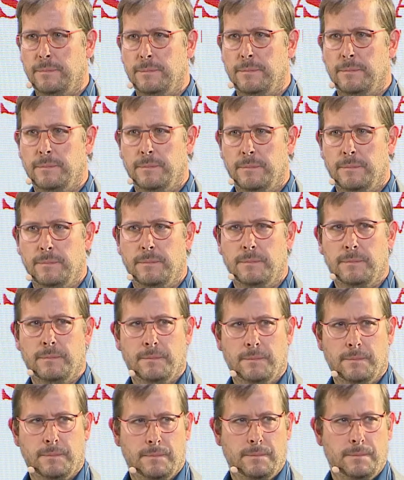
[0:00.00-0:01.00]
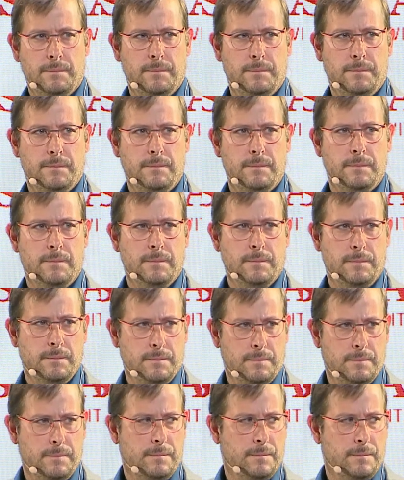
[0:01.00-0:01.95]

[no speech]